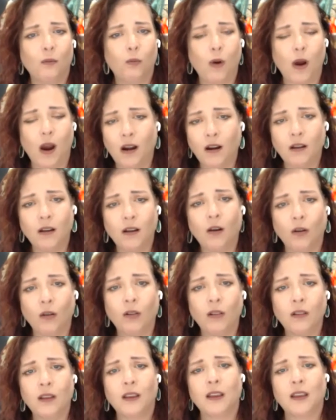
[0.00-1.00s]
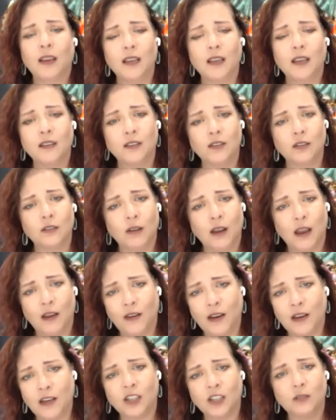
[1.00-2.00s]
Our goal is to have
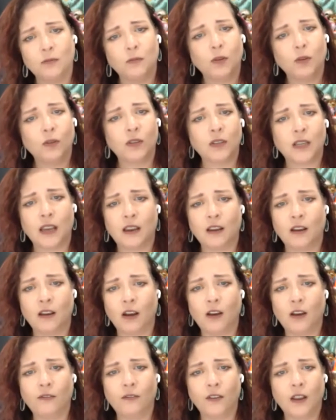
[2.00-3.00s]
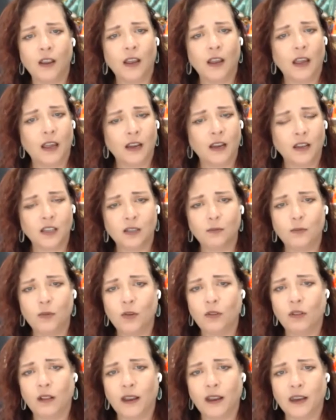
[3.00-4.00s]
a smooth takeoff and a
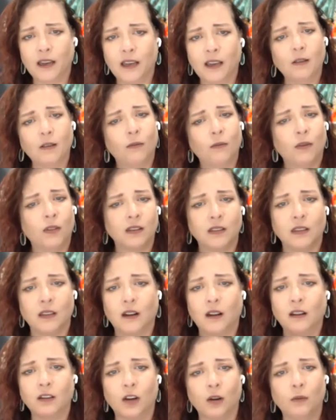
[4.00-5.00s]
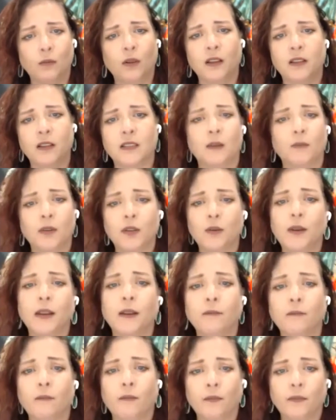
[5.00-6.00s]
smooth landing with as little turbulence in
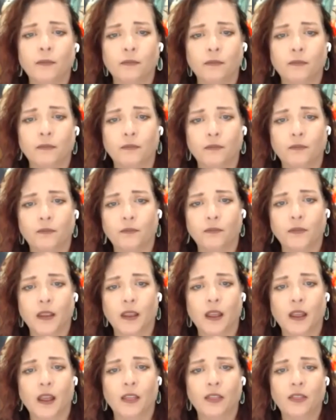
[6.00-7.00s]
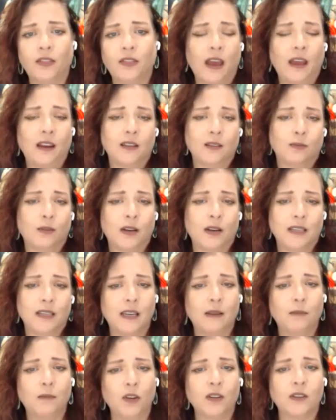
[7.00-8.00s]
between. That is what a
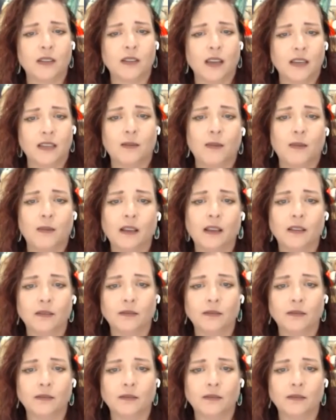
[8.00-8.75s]
team looks like to me.